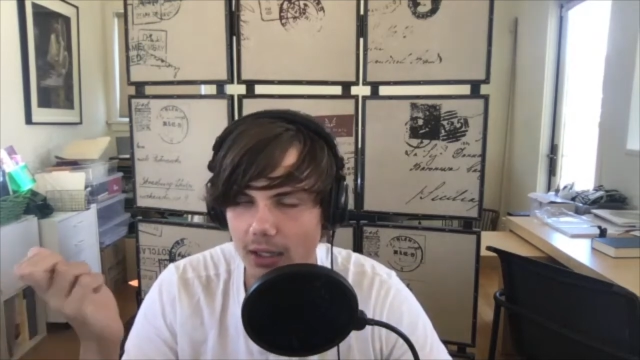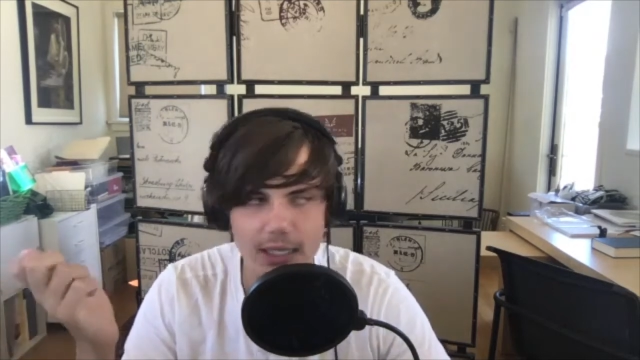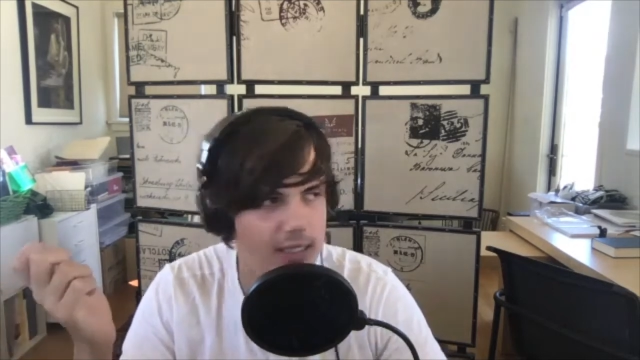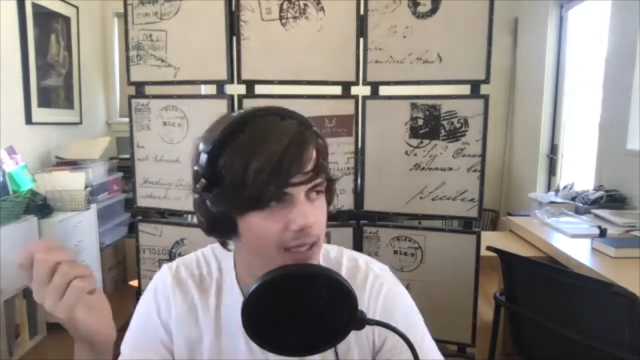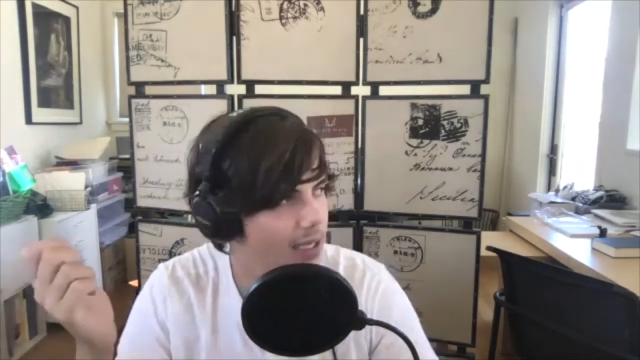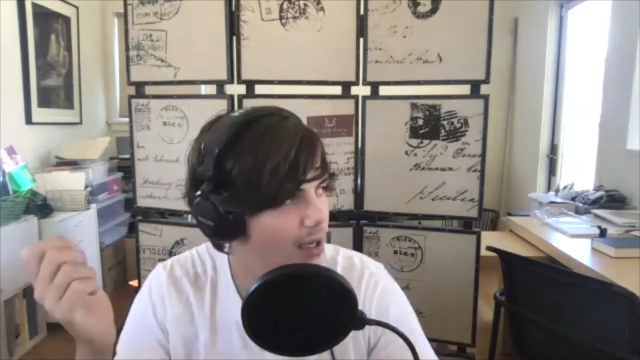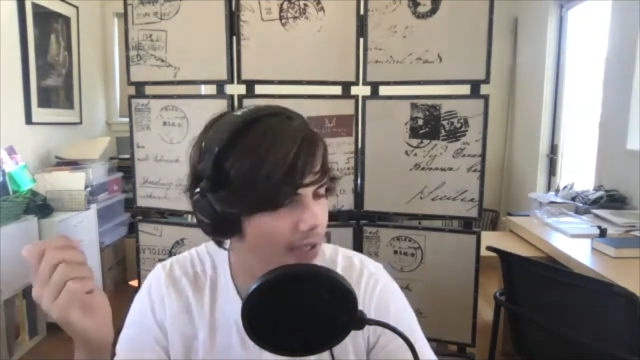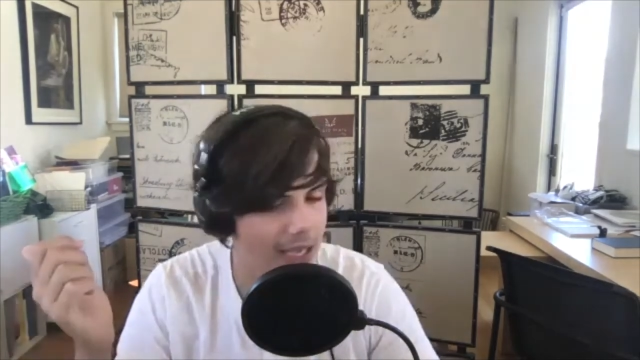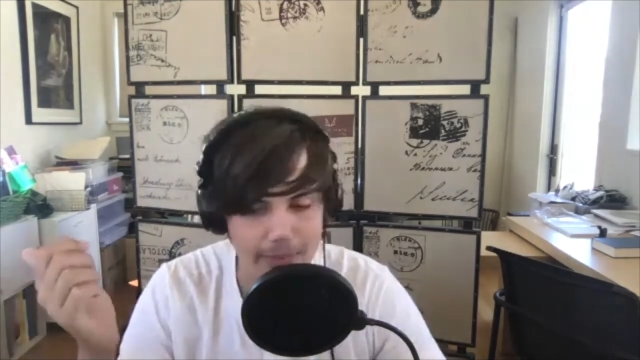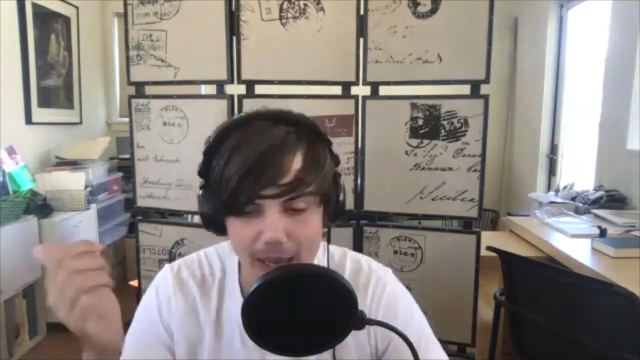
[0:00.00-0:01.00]

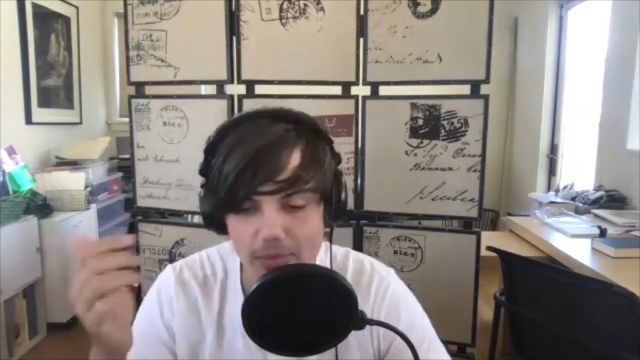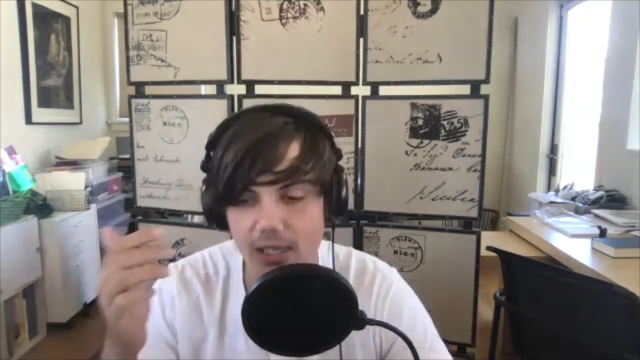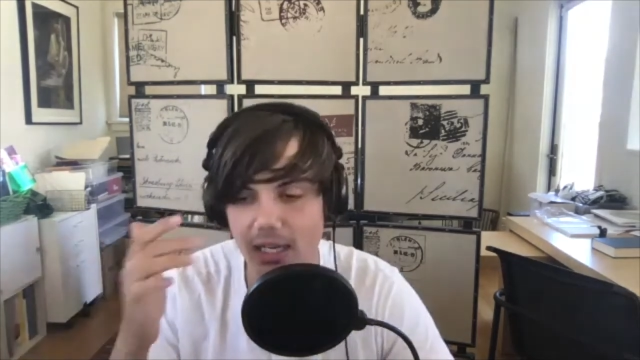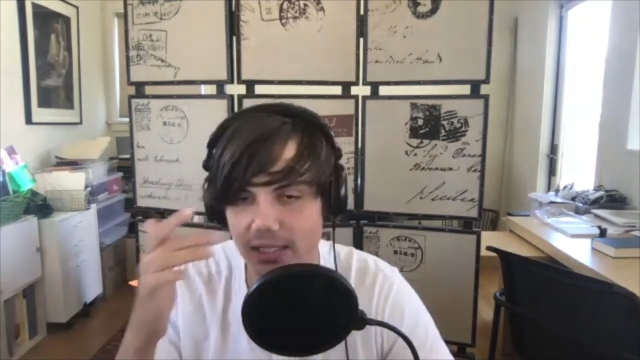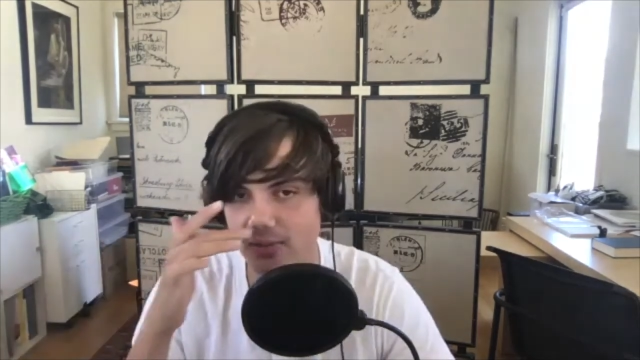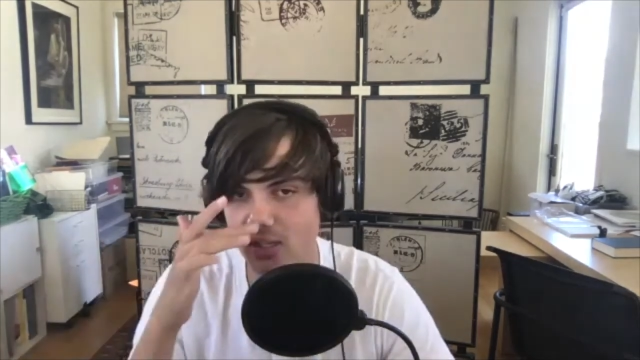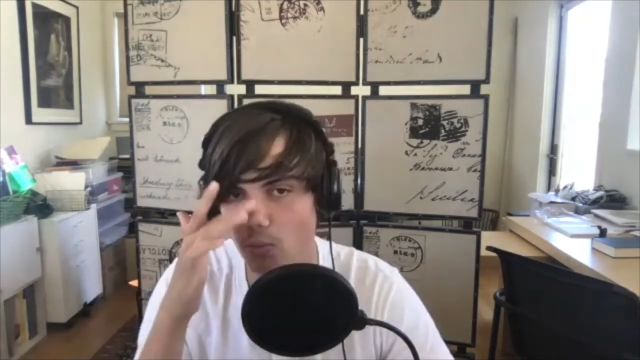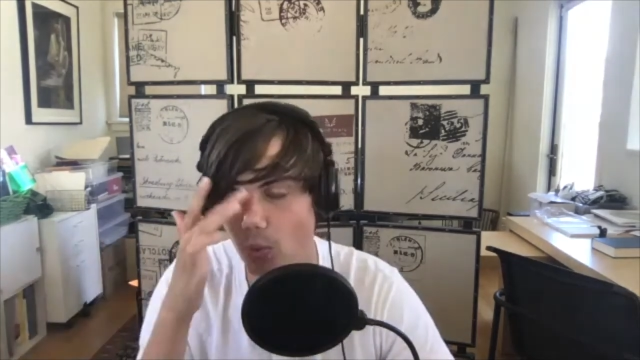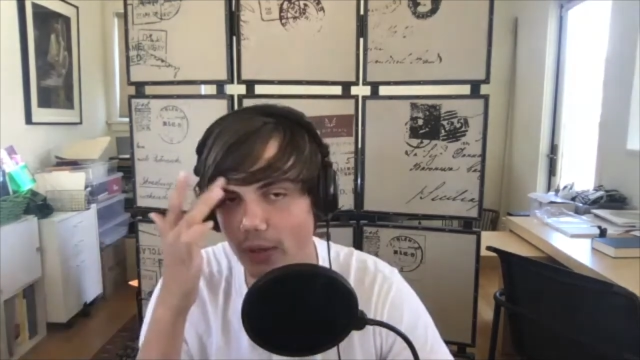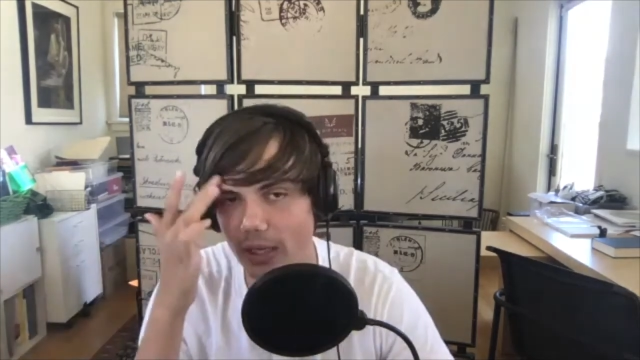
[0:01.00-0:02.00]
maybe
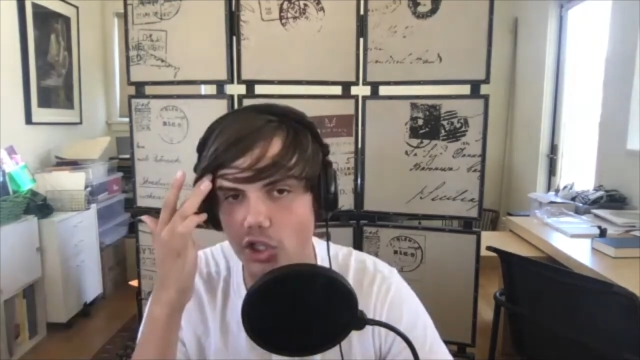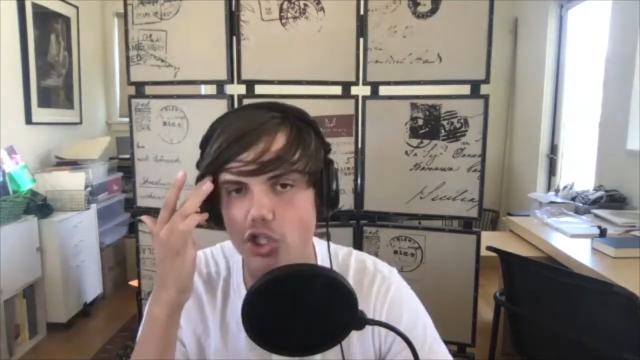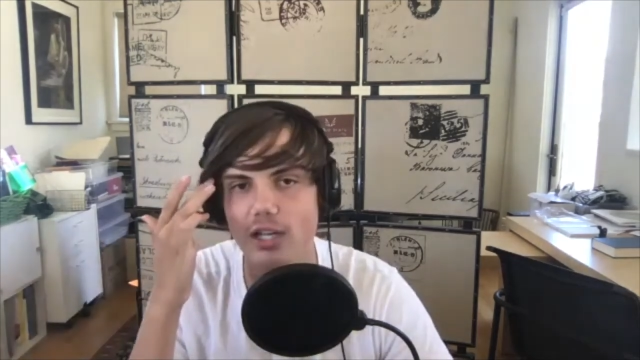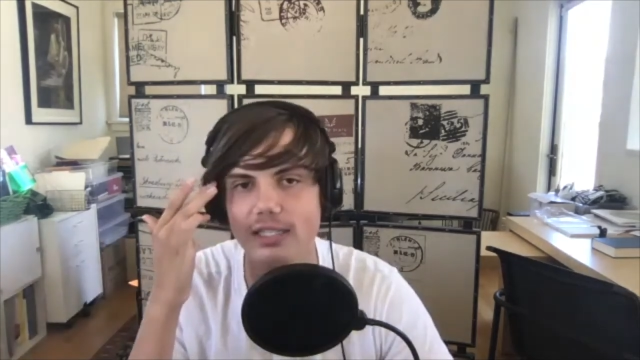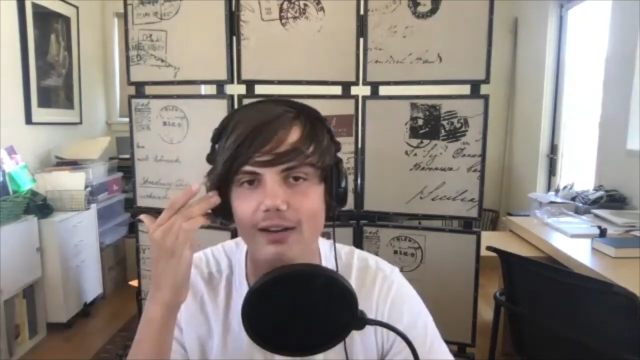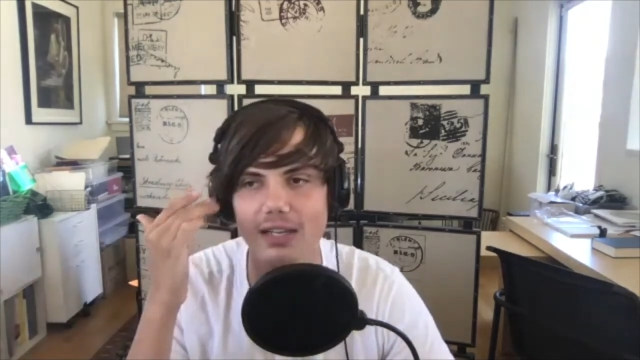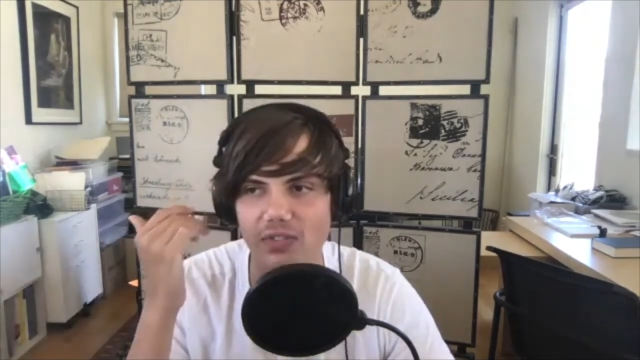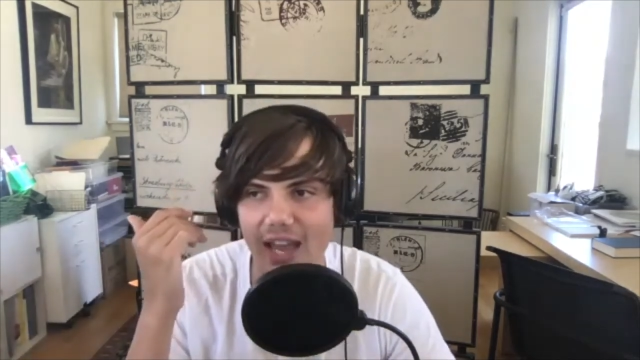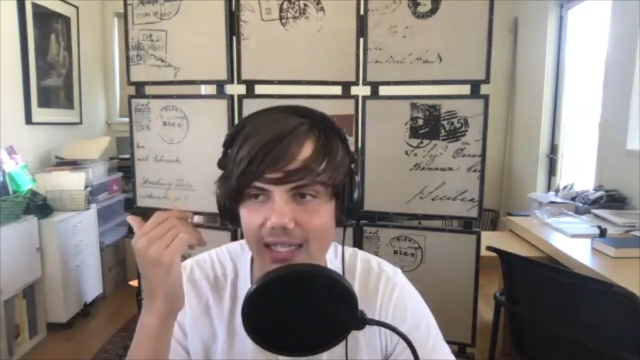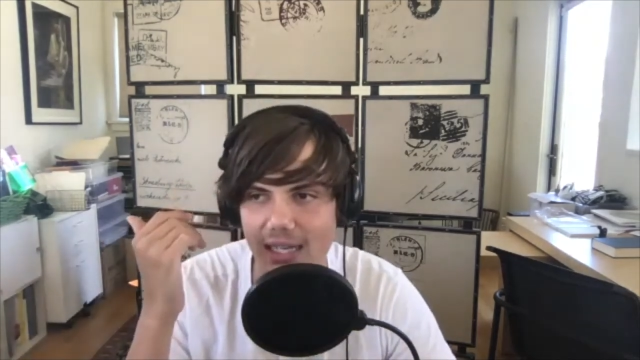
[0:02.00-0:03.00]
Gustafsson won't get the shots out as
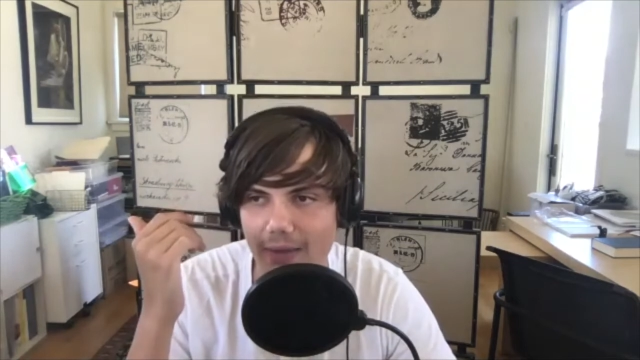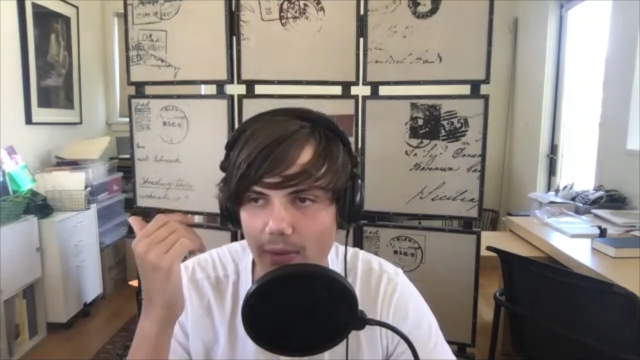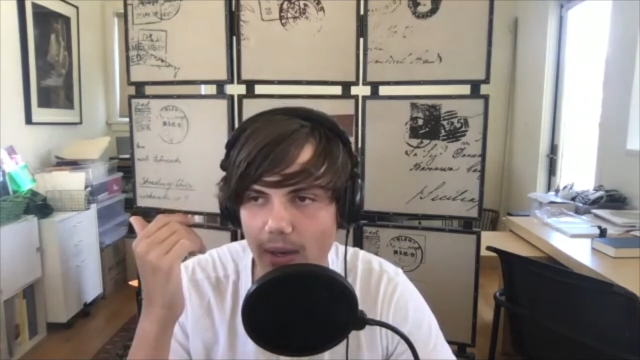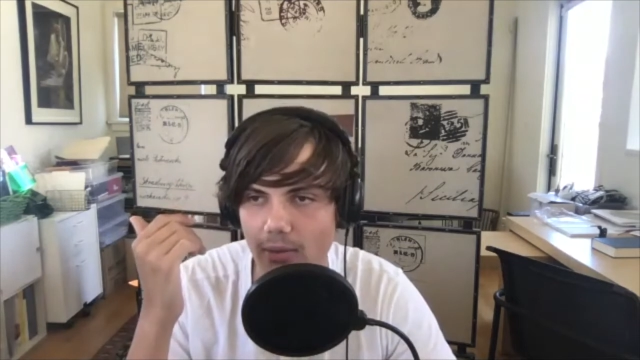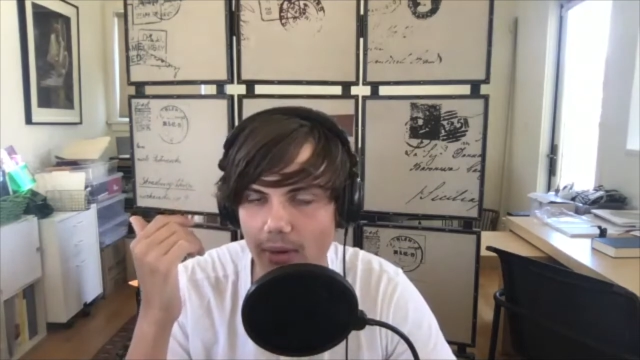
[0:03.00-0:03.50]
fast at heavyweight,